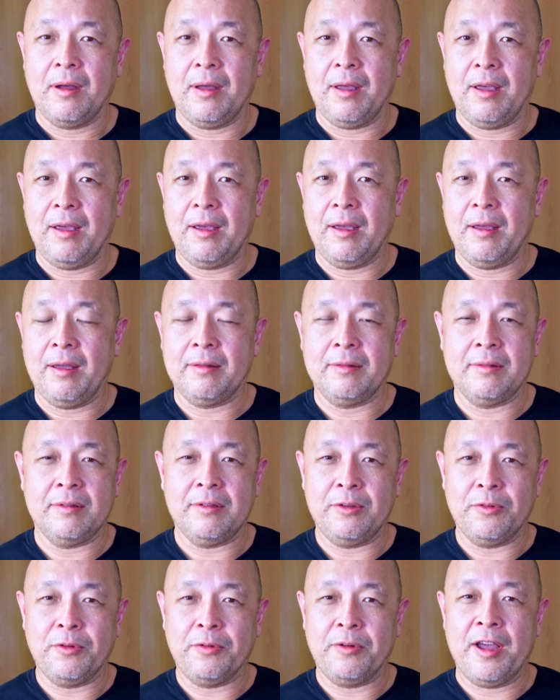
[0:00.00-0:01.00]

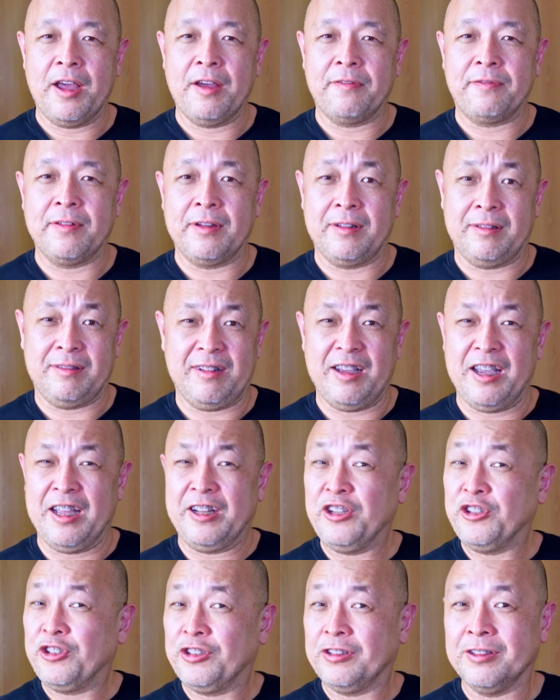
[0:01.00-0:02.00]
And you have an
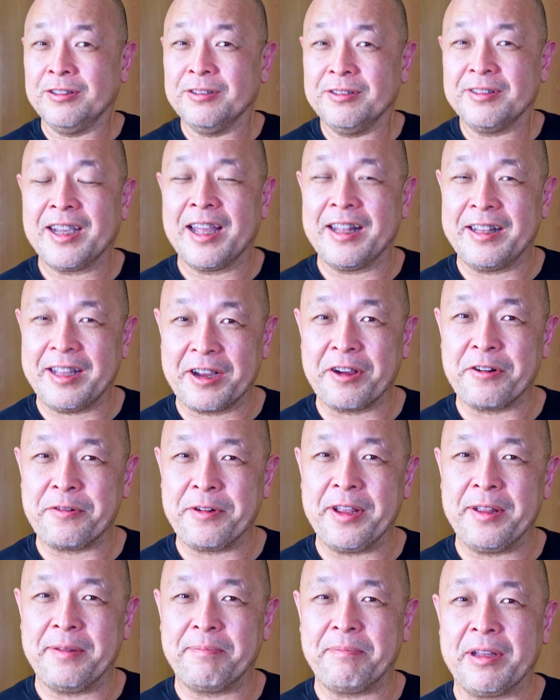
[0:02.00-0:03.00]
additional
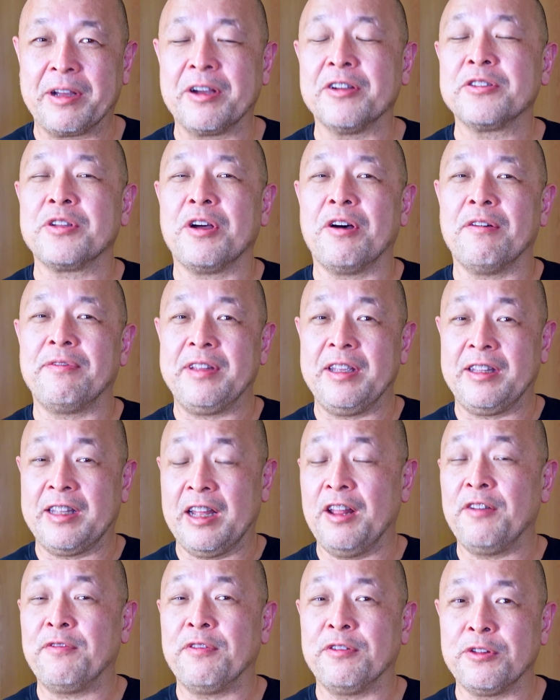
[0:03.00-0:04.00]
category because of the
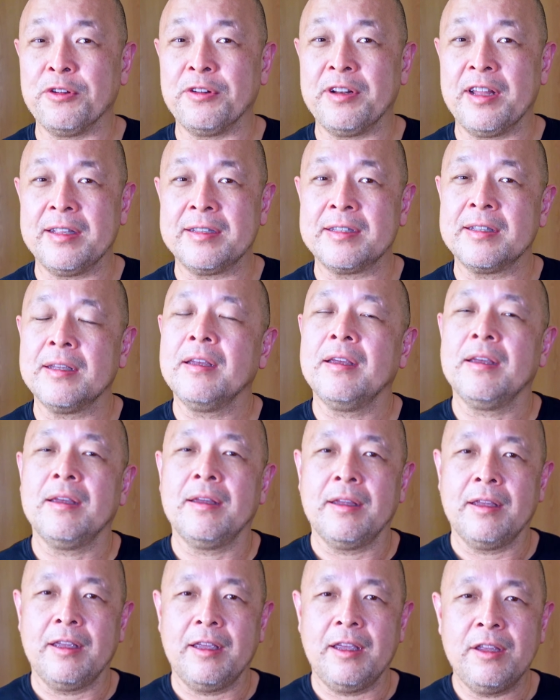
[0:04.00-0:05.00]
telephoto lens
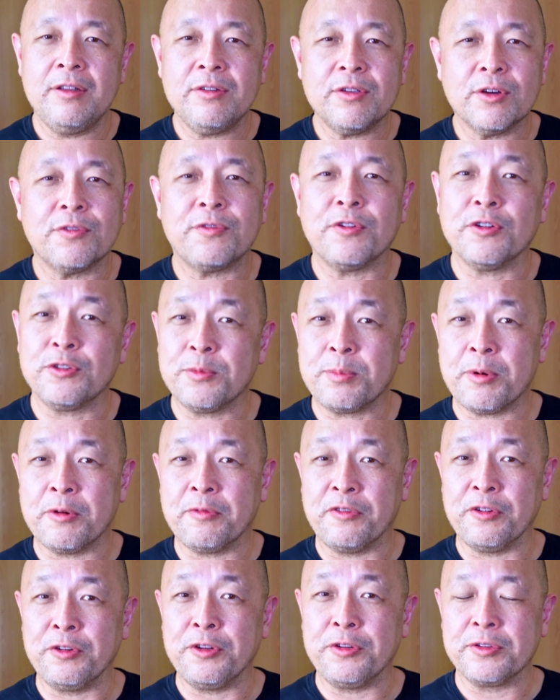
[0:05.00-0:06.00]
in your photo
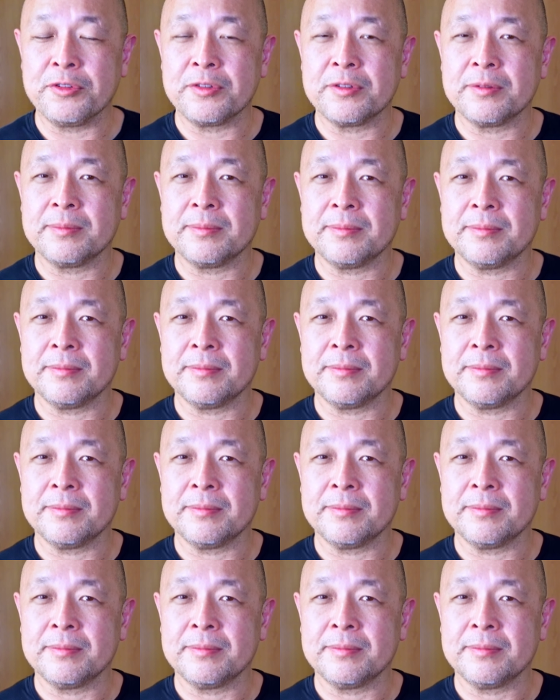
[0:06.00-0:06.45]
portfolios?